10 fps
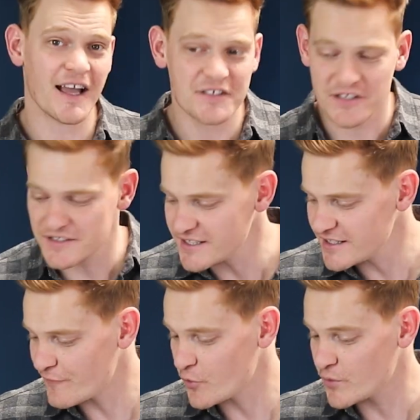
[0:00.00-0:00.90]
As you can
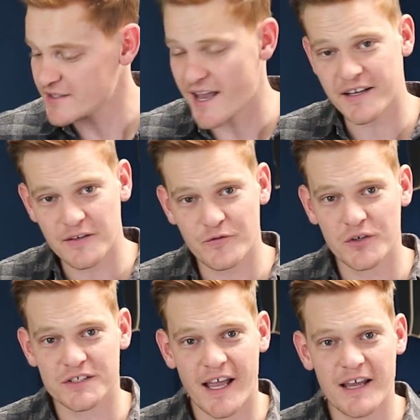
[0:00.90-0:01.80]
see, I've already taken it for
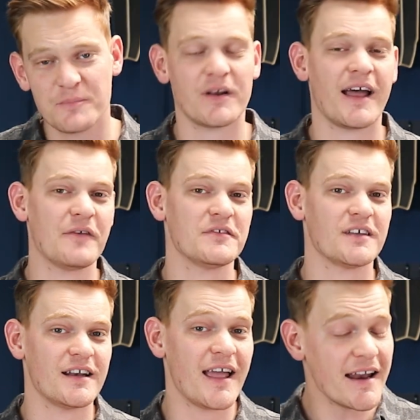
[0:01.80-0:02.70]
a skate, but I haven't
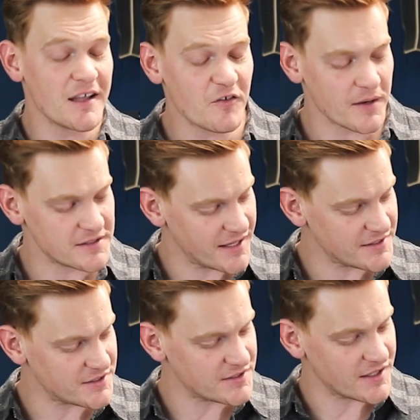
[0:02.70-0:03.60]
done any of my
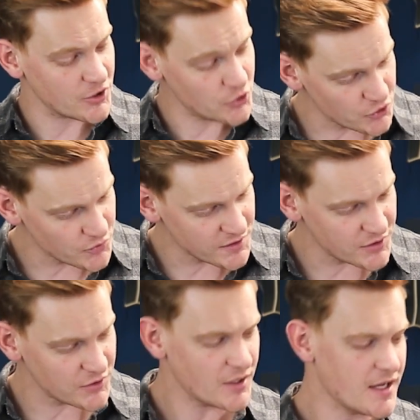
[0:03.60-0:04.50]
tests that I usually
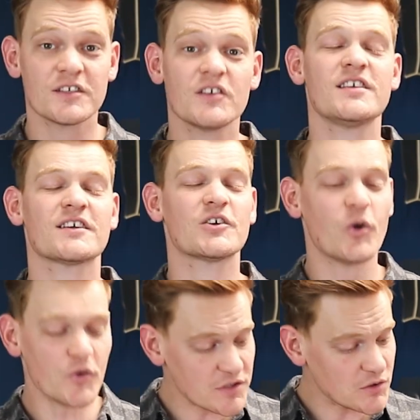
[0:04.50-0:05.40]
do. So let's take a
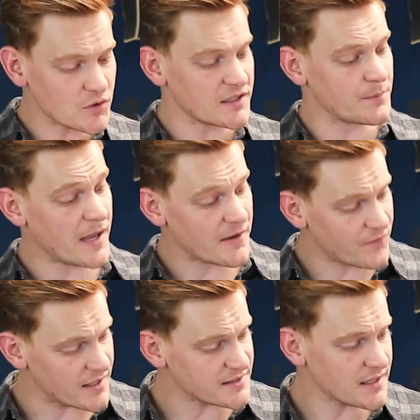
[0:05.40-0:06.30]
closer look at the
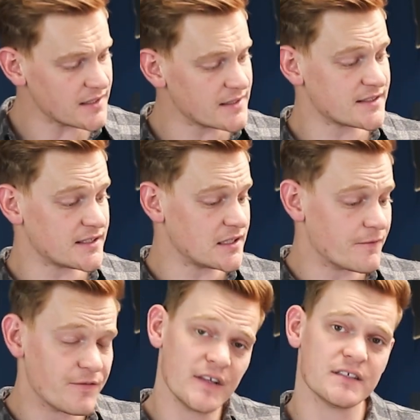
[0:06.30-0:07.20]
Backfire Zealot and see
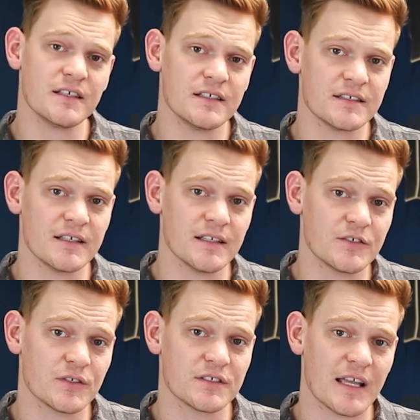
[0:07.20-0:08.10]
if this is the
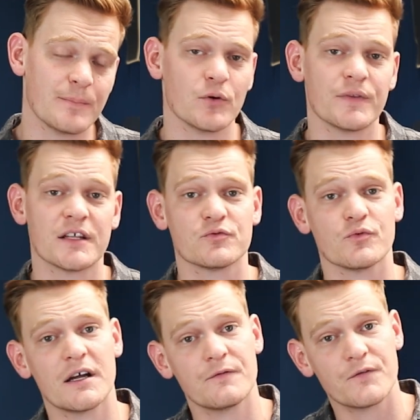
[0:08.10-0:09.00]
electric skateboard that's
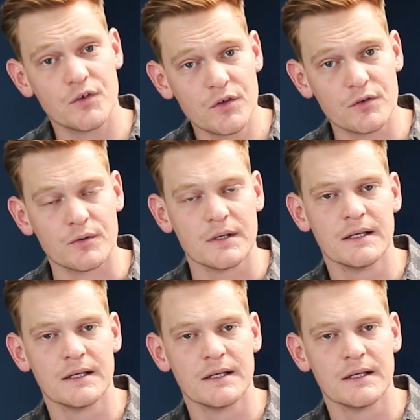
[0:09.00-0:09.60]
right for you.